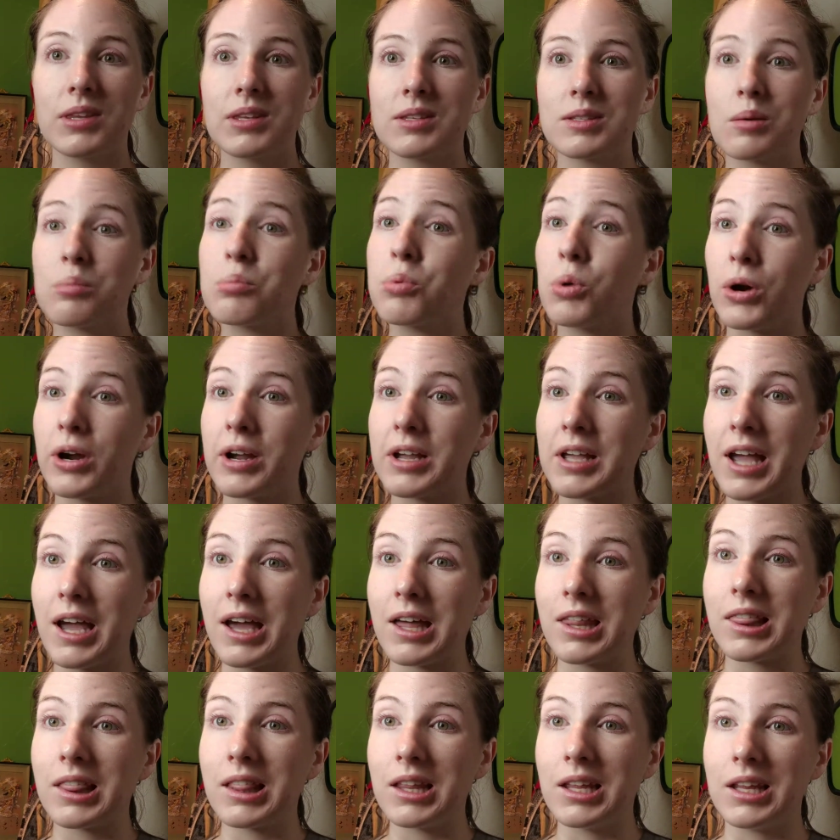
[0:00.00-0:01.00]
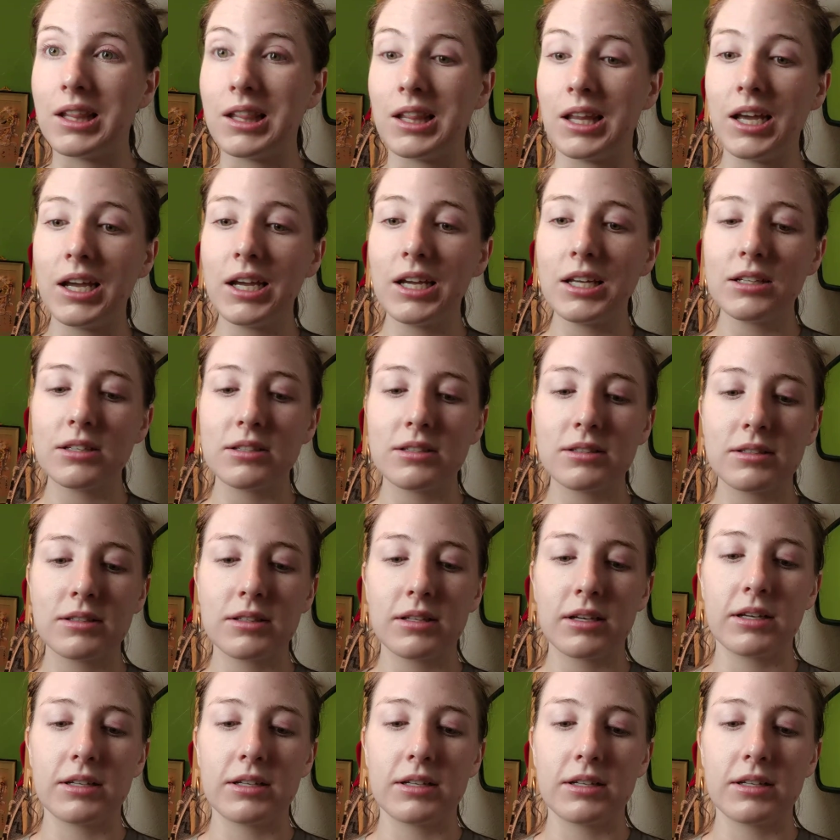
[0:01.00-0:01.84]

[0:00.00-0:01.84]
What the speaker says: support Kathleen Lights,